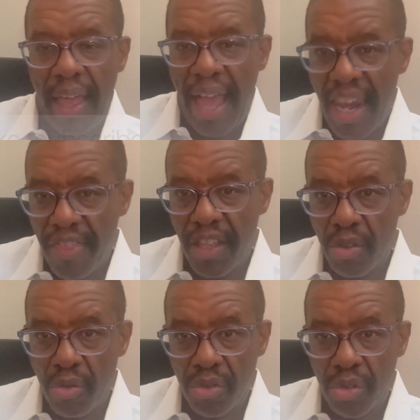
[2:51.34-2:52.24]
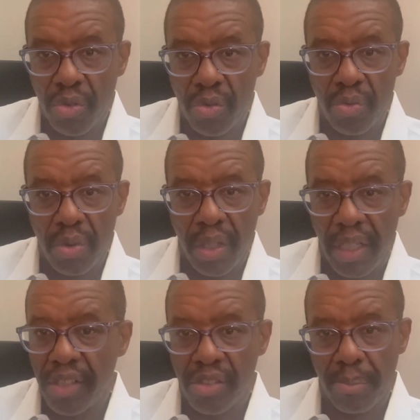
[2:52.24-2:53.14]
Anything you do
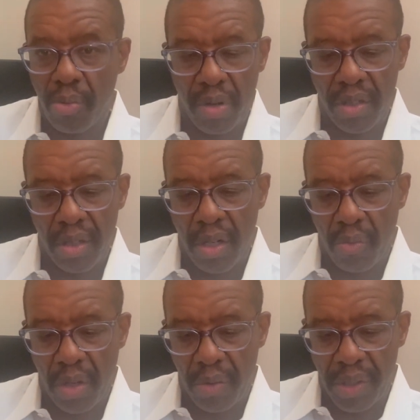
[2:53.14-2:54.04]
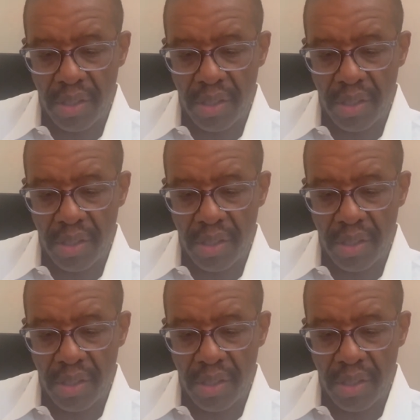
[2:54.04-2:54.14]
in support, whether it's